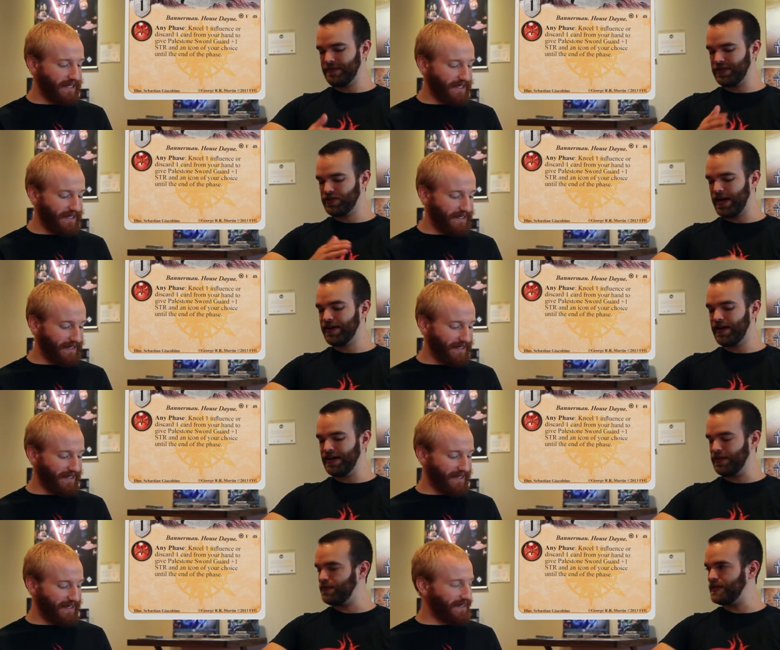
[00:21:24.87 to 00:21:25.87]
Speaker 1: him a
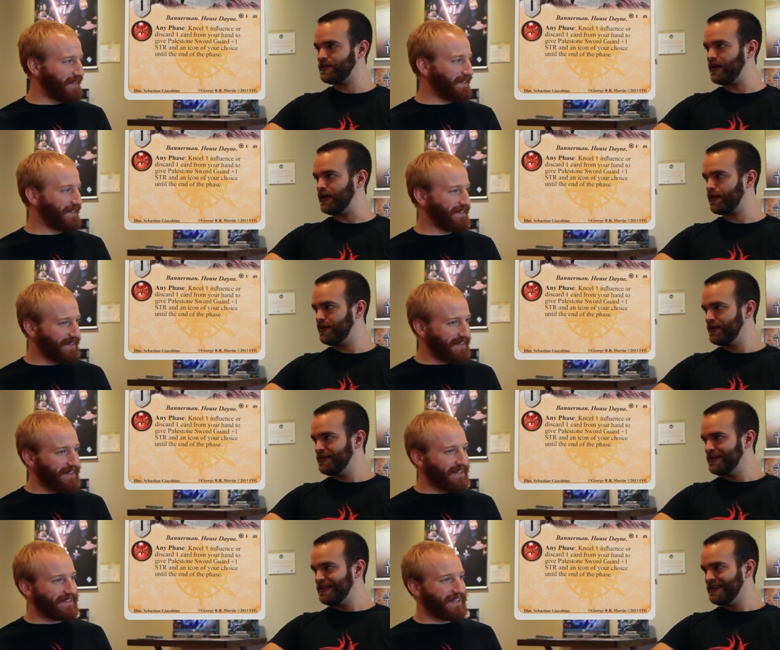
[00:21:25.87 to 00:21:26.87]
tricon at three strength.
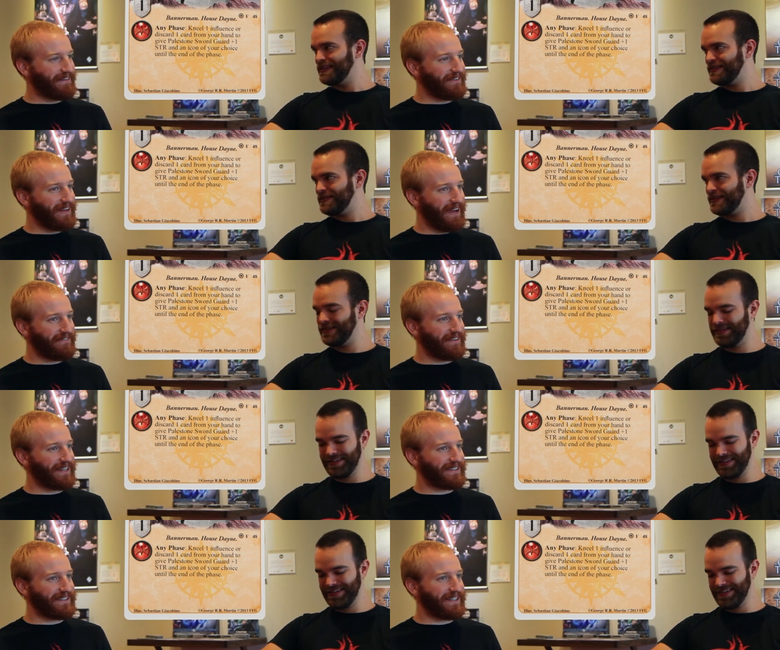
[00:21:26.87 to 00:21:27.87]
It's like when you have
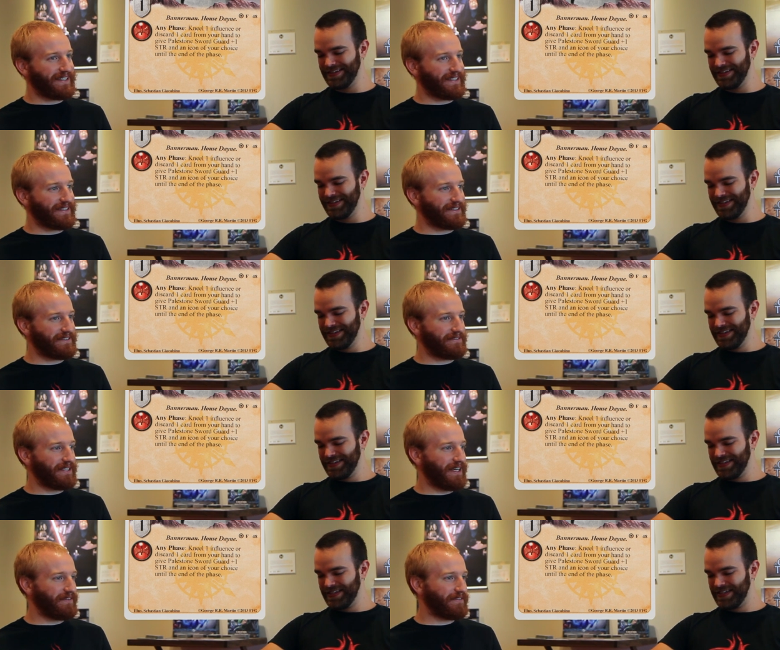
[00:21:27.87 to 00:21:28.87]
that uh,
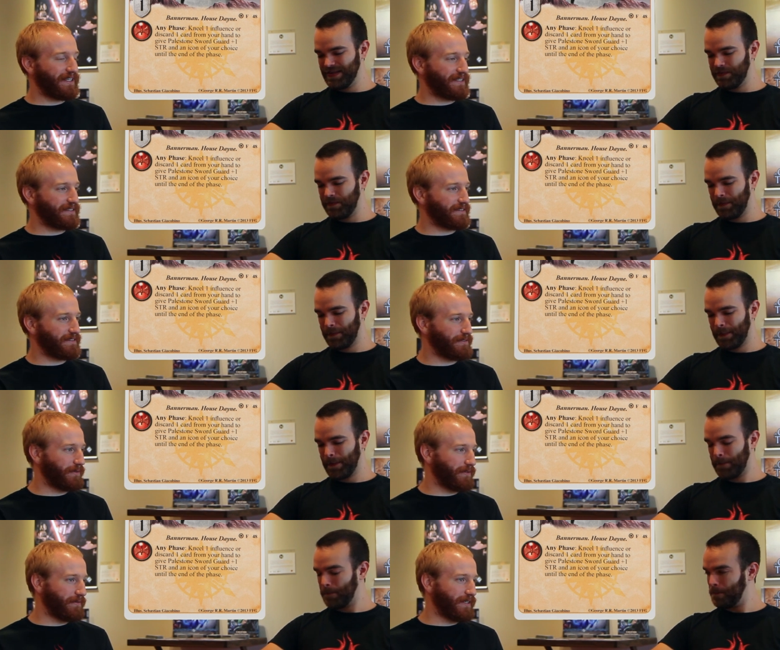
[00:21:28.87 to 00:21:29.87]
when you have that uh,
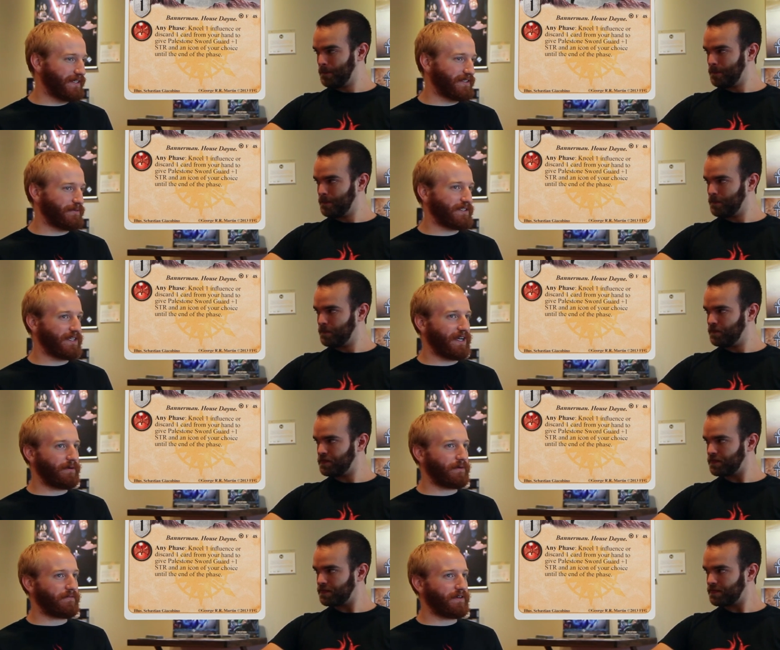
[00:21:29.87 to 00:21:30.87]
Lord of the Rings where it's like,
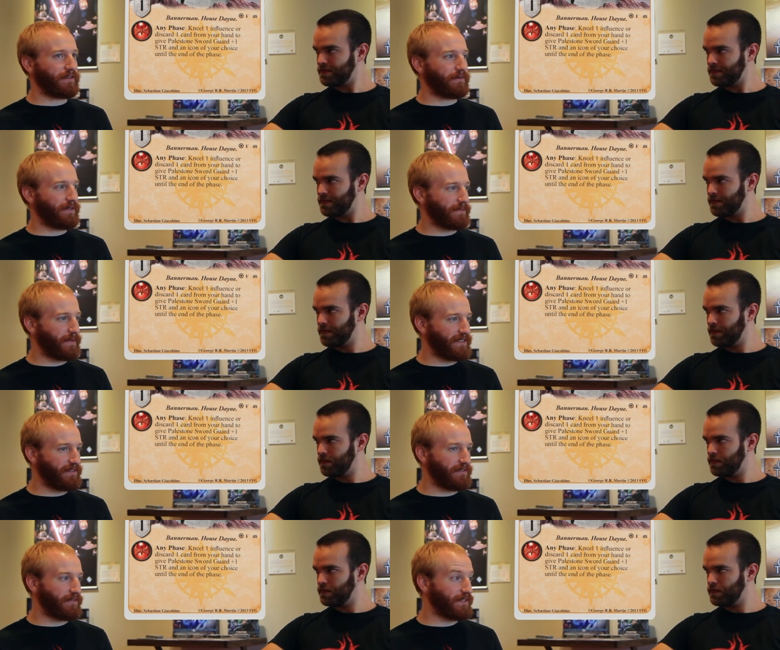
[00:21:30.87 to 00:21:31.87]
oh, we failed the quest by
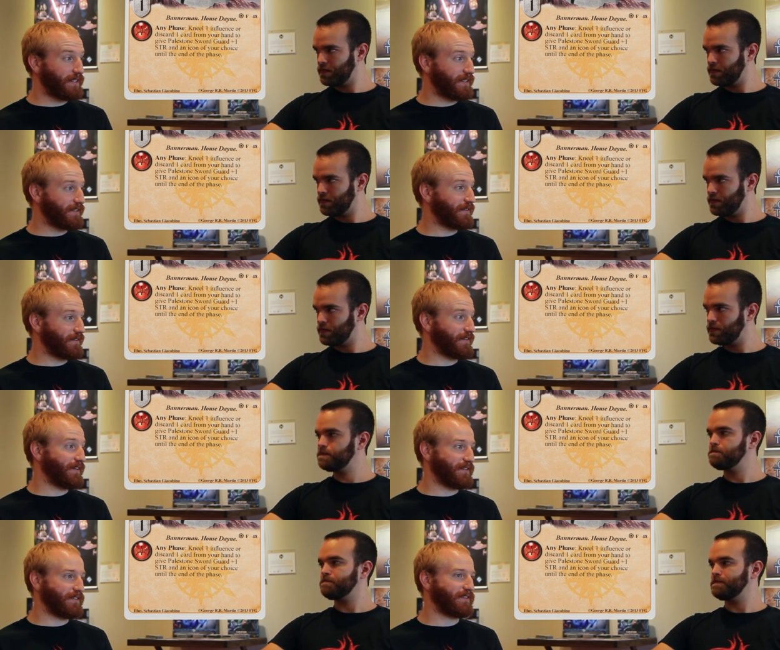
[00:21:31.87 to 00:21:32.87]
two. Who's going to discard cards